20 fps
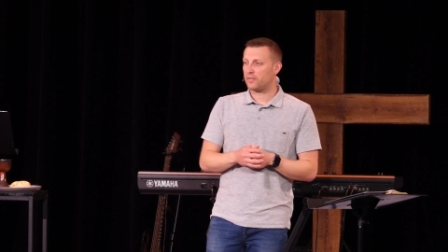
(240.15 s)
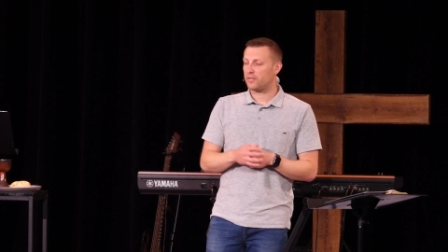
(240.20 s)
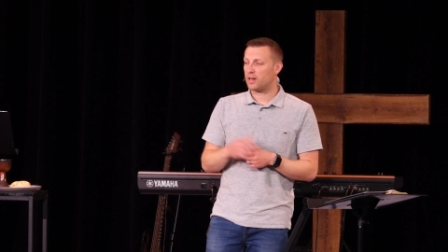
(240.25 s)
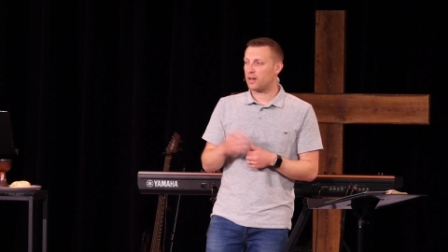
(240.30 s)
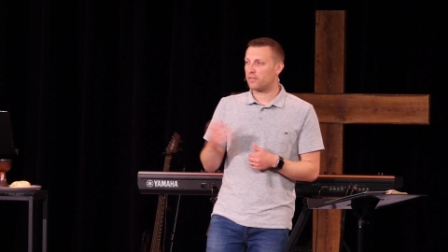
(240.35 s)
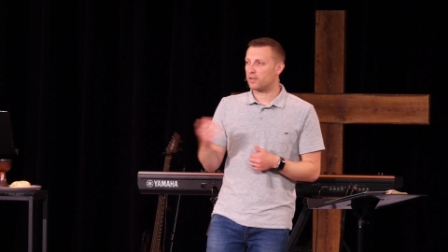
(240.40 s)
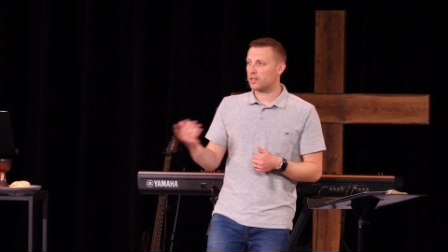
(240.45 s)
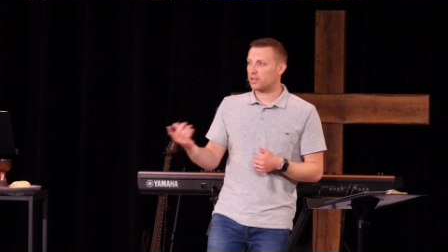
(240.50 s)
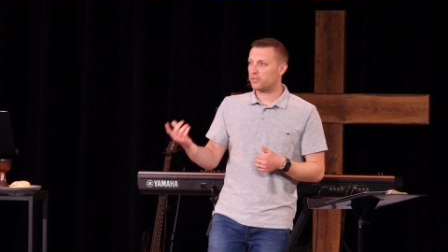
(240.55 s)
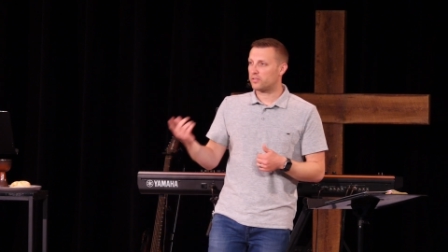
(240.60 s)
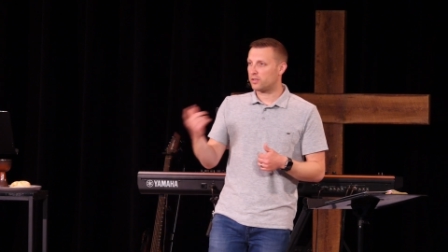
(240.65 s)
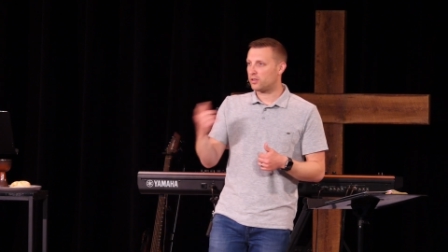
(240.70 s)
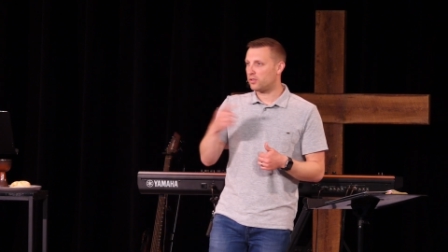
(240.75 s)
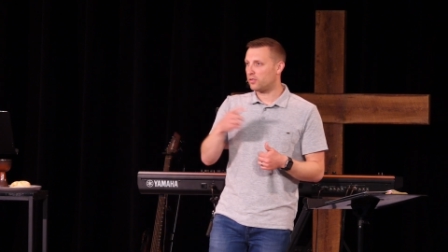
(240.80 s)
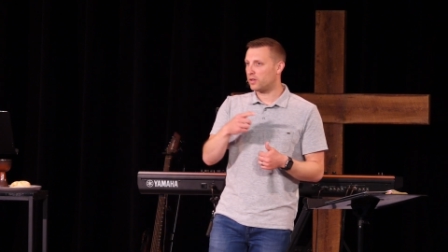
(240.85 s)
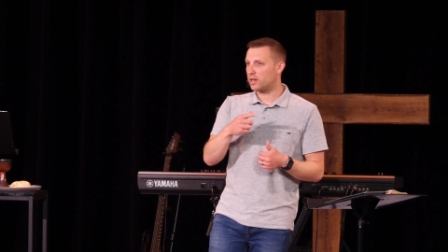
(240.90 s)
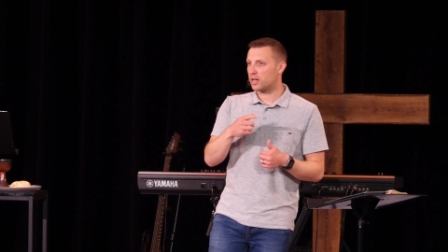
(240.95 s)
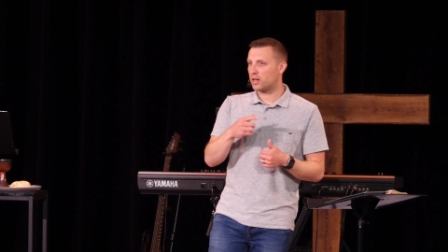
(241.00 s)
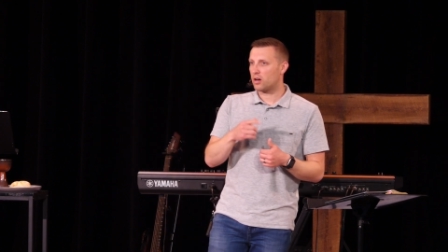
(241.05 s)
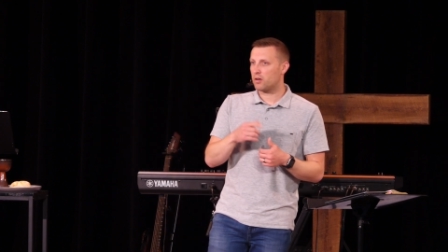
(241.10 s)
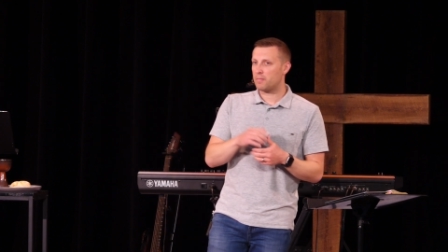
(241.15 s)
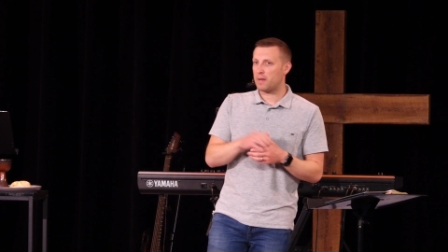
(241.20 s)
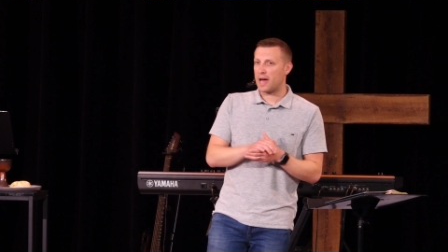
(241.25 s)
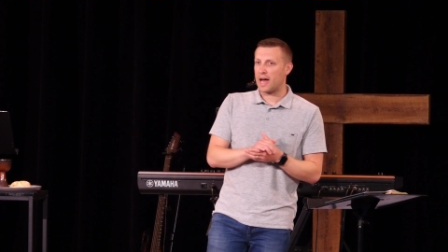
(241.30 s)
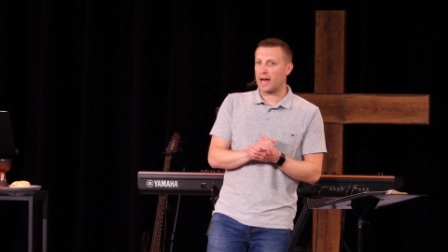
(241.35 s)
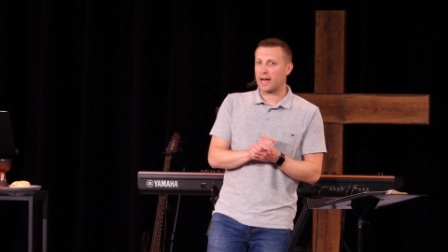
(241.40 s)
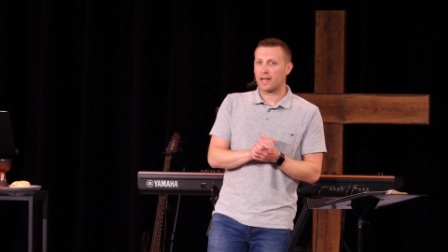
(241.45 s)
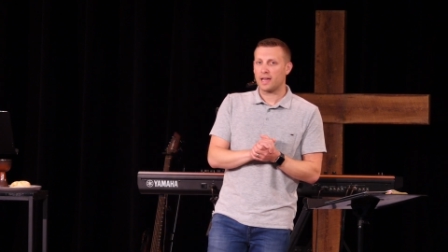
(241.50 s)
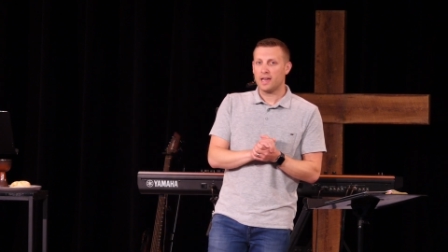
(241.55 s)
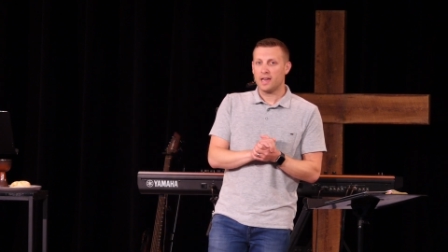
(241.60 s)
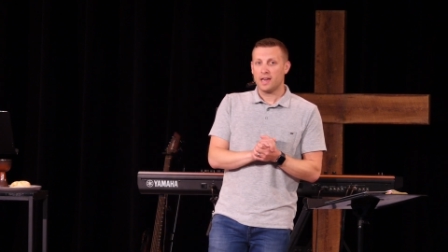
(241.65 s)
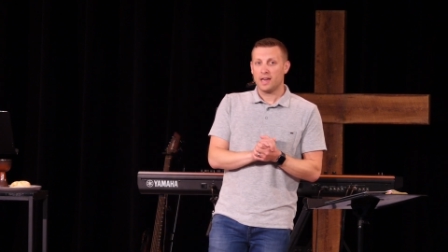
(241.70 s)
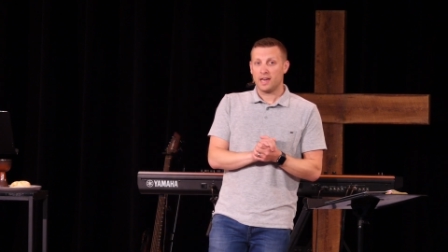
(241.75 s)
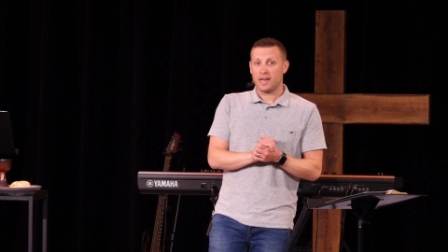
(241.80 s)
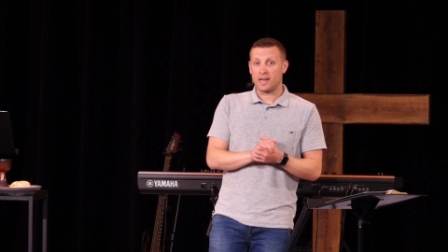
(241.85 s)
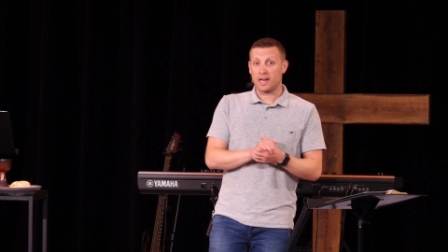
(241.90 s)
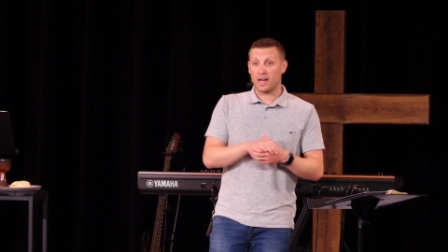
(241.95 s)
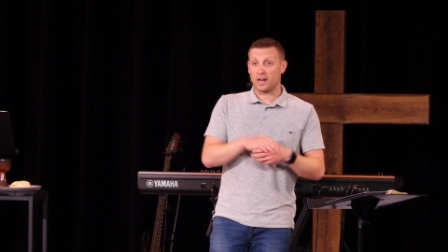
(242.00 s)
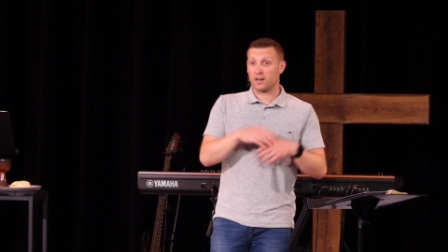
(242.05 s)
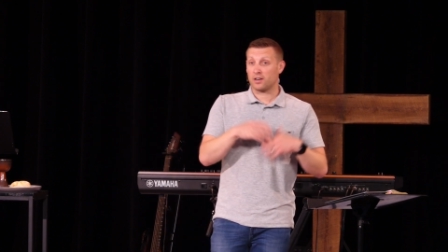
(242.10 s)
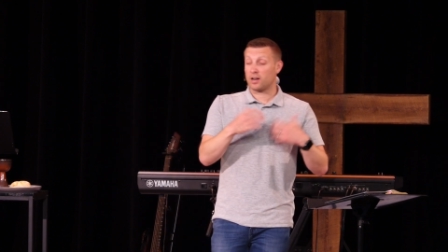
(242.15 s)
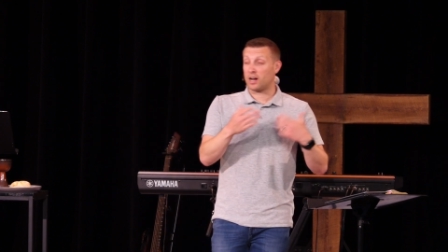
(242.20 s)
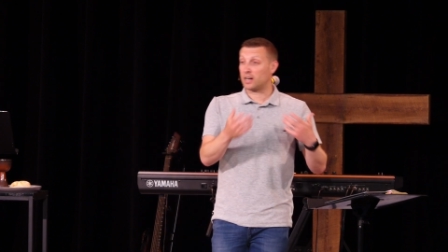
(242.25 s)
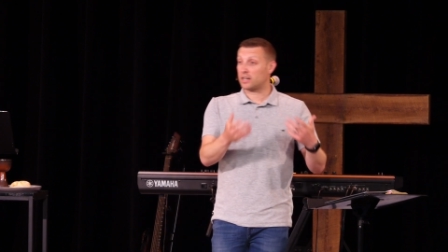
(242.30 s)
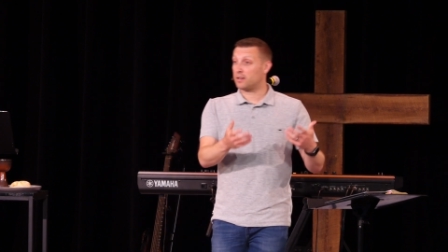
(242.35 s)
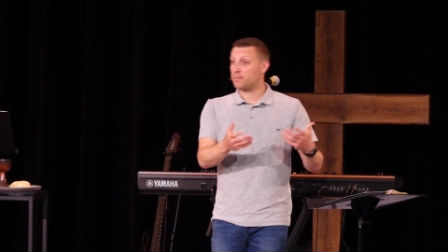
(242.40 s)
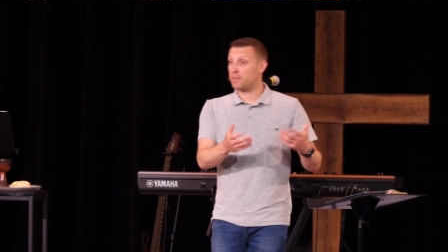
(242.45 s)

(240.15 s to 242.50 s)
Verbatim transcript: if you haven't listened to it, go back, he kind of talked